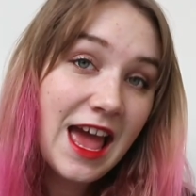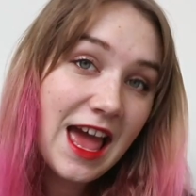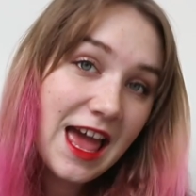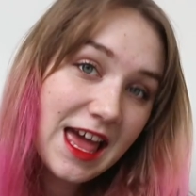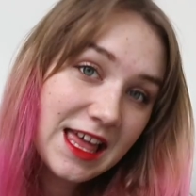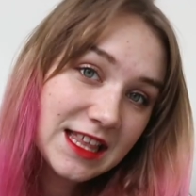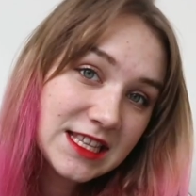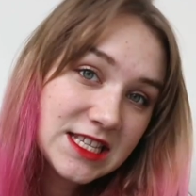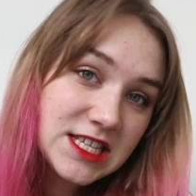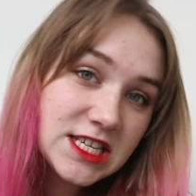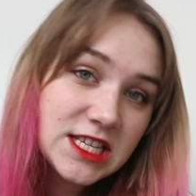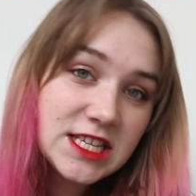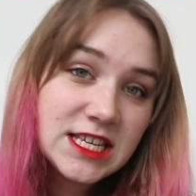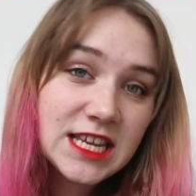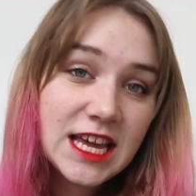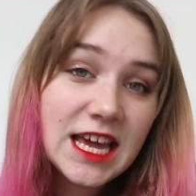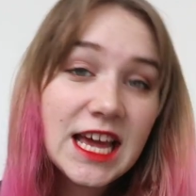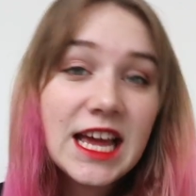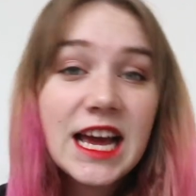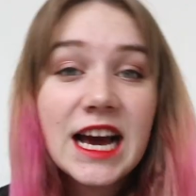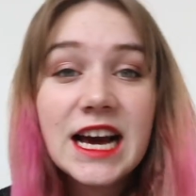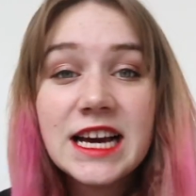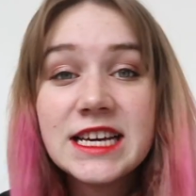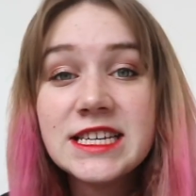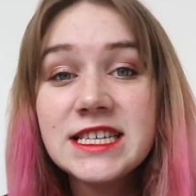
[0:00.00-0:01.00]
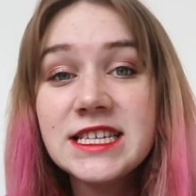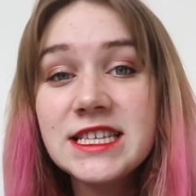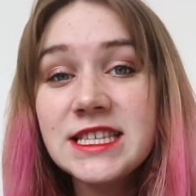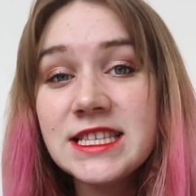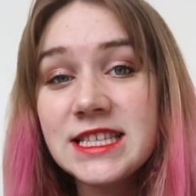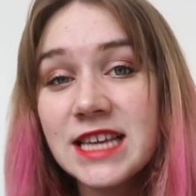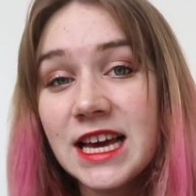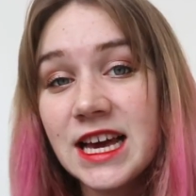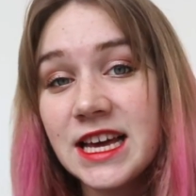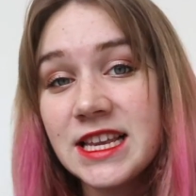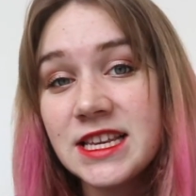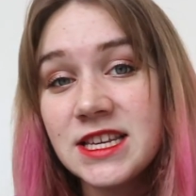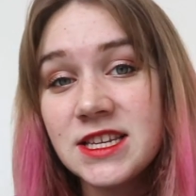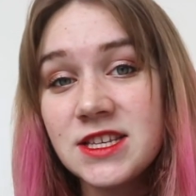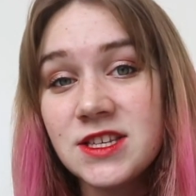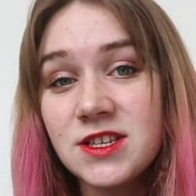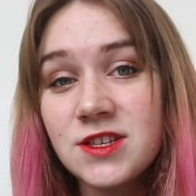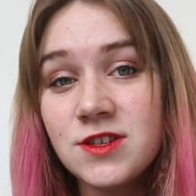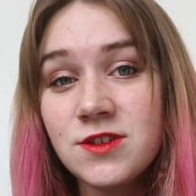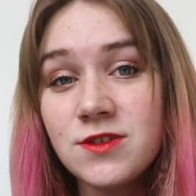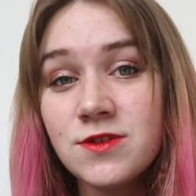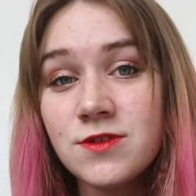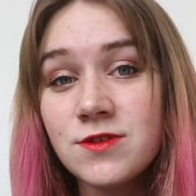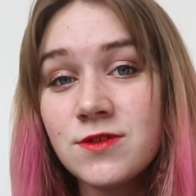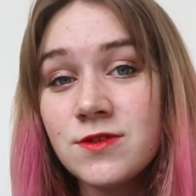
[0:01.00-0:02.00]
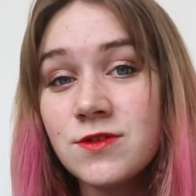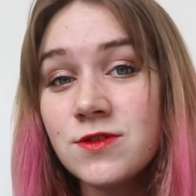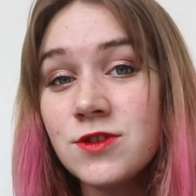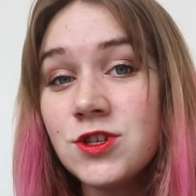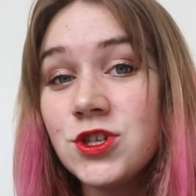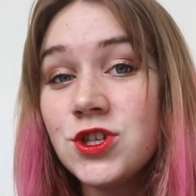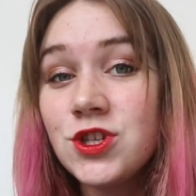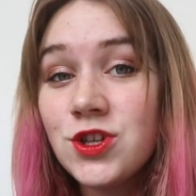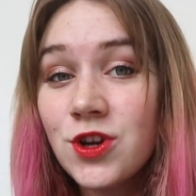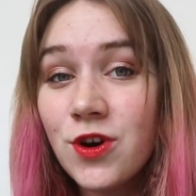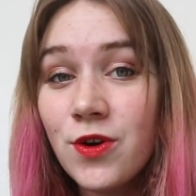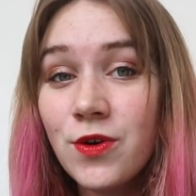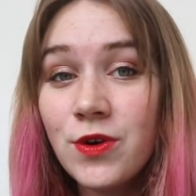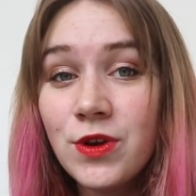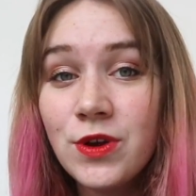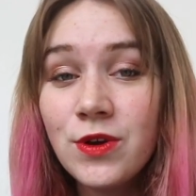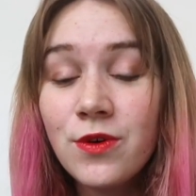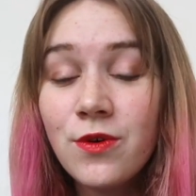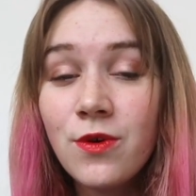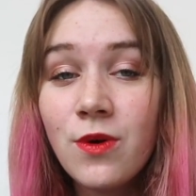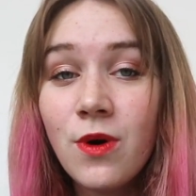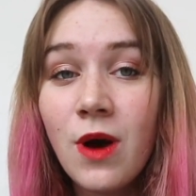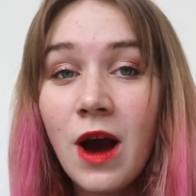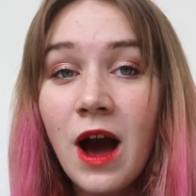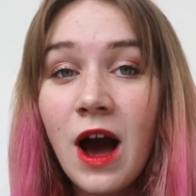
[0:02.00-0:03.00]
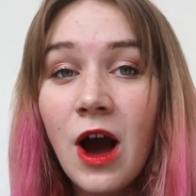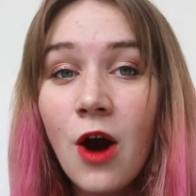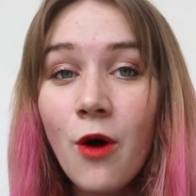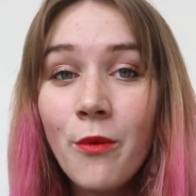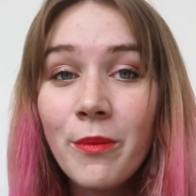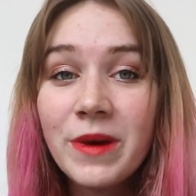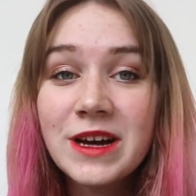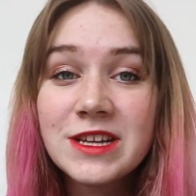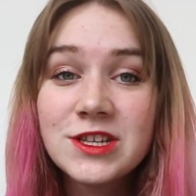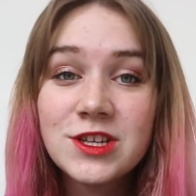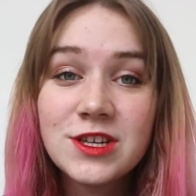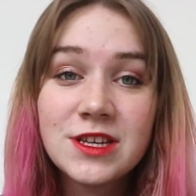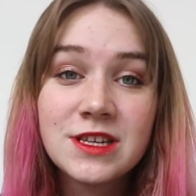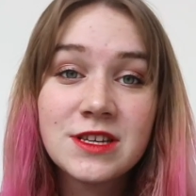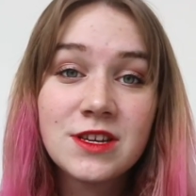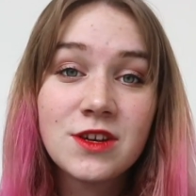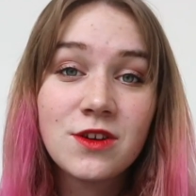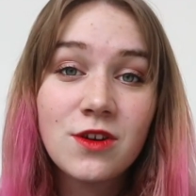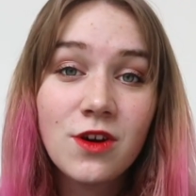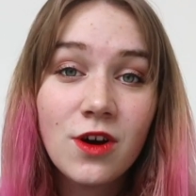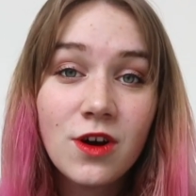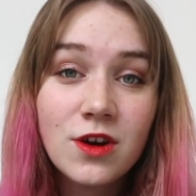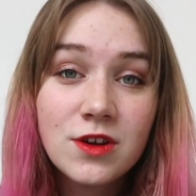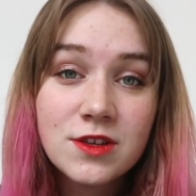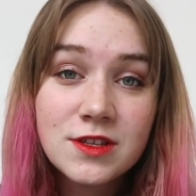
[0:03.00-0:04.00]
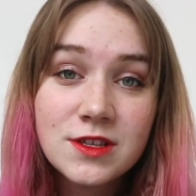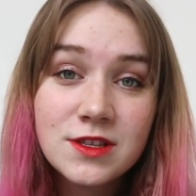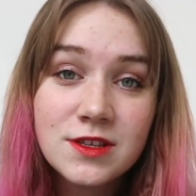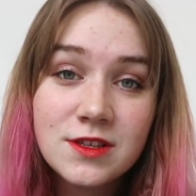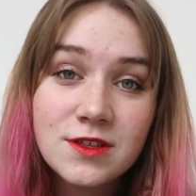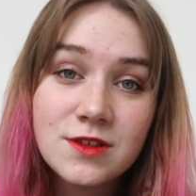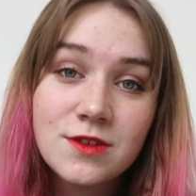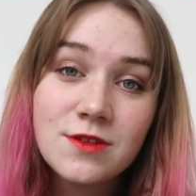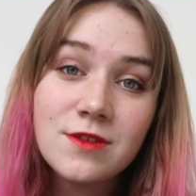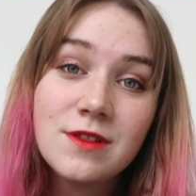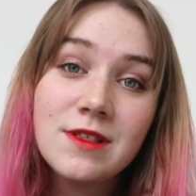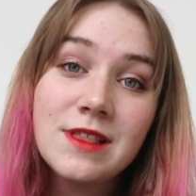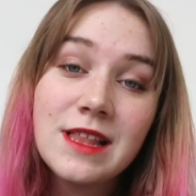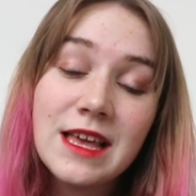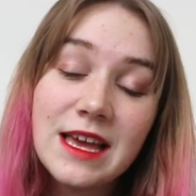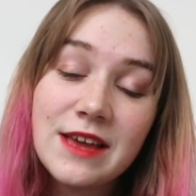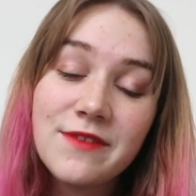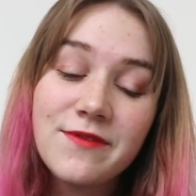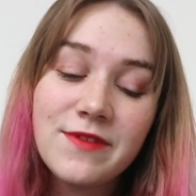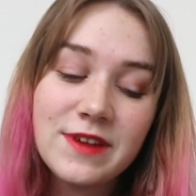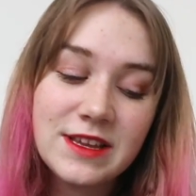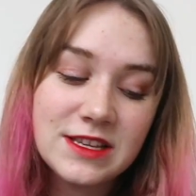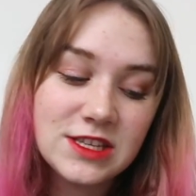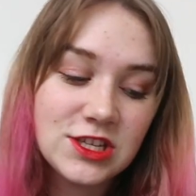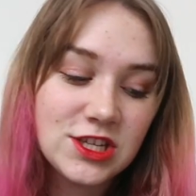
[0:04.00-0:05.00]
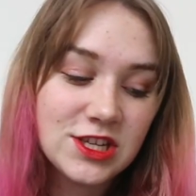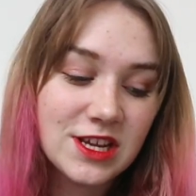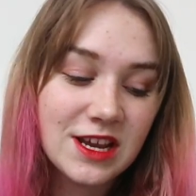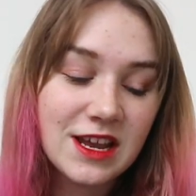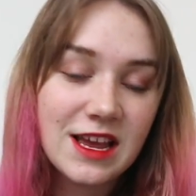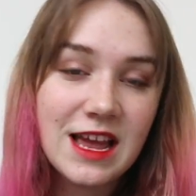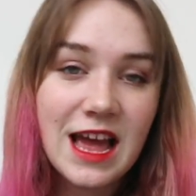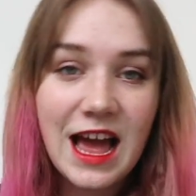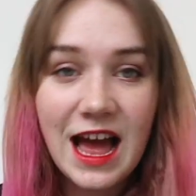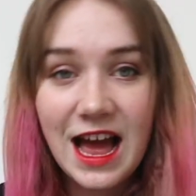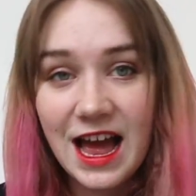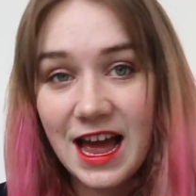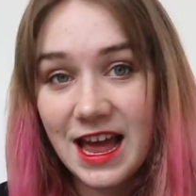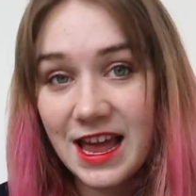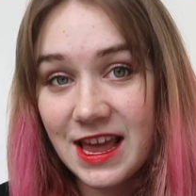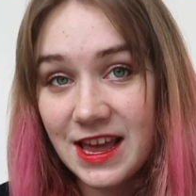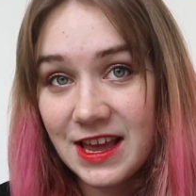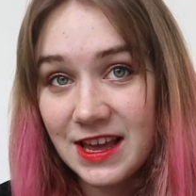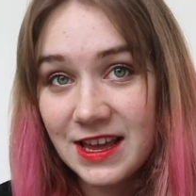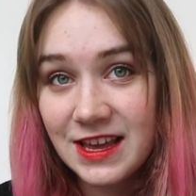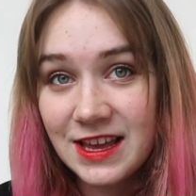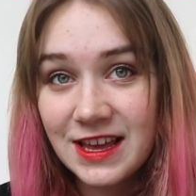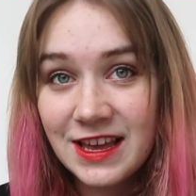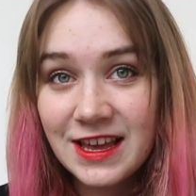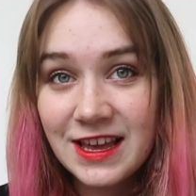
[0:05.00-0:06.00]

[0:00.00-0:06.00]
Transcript: And today I decided to show you how much it costs to live in Shanghai.